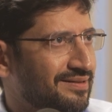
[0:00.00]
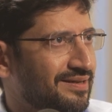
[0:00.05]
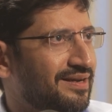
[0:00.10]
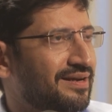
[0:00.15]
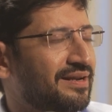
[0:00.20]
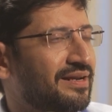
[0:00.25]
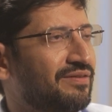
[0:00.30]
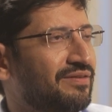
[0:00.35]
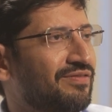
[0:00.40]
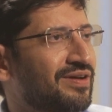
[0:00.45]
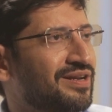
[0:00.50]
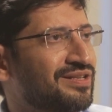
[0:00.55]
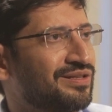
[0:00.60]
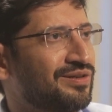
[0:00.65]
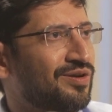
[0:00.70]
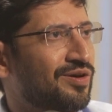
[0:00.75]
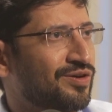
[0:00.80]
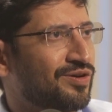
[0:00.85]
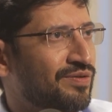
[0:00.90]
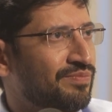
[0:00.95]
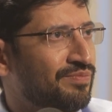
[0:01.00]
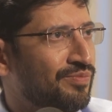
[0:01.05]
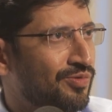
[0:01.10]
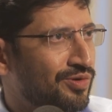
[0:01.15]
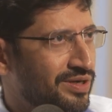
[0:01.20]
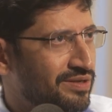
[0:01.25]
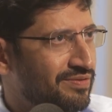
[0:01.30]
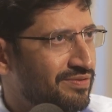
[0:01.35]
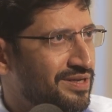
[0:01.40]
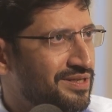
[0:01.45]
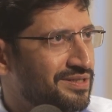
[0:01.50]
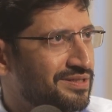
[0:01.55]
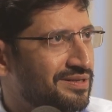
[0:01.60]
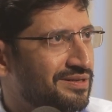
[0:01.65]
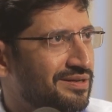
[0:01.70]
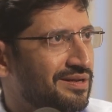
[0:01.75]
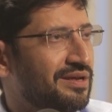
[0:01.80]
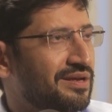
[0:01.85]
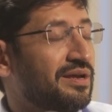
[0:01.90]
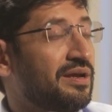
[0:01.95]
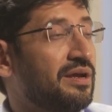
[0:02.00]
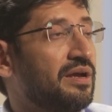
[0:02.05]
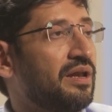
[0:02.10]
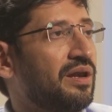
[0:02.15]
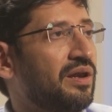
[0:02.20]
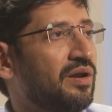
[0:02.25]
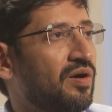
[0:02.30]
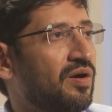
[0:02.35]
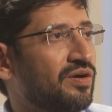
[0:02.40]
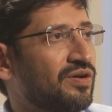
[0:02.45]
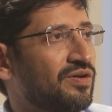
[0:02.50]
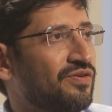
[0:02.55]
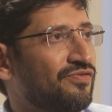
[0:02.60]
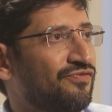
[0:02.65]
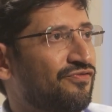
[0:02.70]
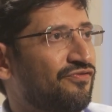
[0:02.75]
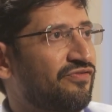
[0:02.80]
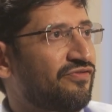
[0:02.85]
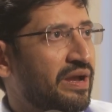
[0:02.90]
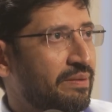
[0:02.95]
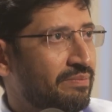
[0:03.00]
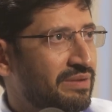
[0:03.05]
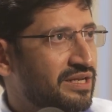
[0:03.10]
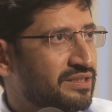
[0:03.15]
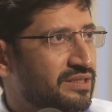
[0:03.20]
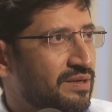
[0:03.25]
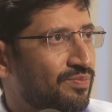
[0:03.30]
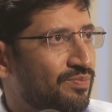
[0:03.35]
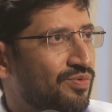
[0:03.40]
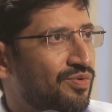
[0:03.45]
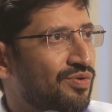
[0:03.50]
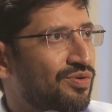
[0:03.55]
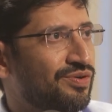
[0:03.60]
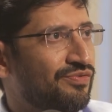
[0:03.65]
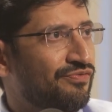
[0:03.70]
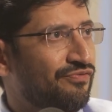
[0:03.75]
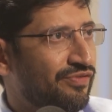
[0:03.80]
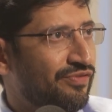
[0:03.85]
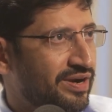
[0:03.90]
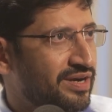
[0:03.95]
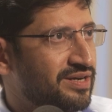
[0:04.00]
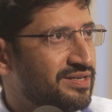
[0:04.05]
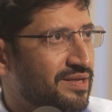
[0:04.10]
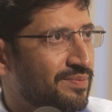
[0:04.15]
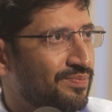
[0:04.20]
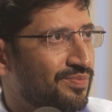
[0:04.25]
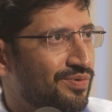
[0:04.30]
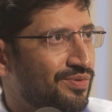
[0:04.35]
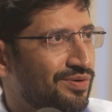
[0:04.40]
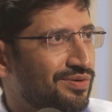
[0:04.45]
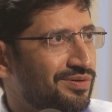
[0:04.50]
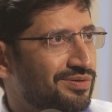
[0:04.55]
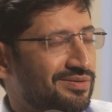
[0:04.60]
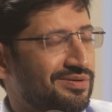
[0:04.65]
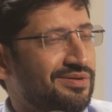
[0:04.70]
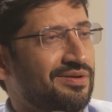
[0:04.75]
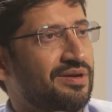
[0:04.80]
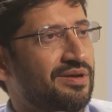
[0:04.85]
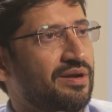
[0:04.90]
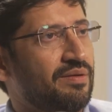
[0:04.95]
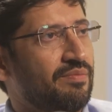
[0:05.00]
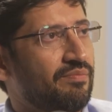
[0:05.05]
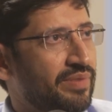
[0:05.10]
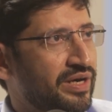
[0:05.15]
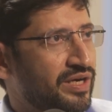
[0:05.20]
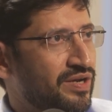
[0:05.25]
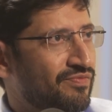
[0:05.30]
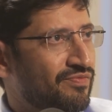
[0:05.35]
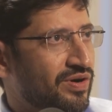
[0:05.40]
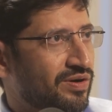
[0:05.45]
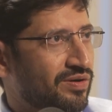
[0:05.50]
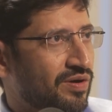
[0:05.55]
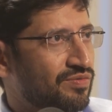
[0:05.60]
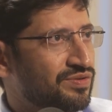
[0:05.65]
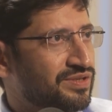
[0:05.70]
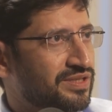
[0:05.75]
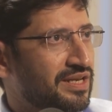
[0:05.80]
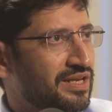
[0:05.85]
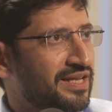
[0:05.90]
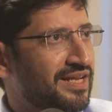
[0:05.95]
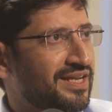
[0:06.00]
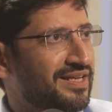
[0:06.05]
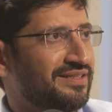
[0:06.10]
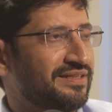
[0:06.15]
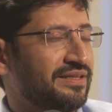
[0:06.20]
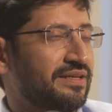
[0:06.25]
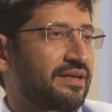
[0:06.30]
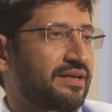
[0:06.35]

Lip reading: It requires a lot of motivation, lot of family support, friend support, bit of a counseling.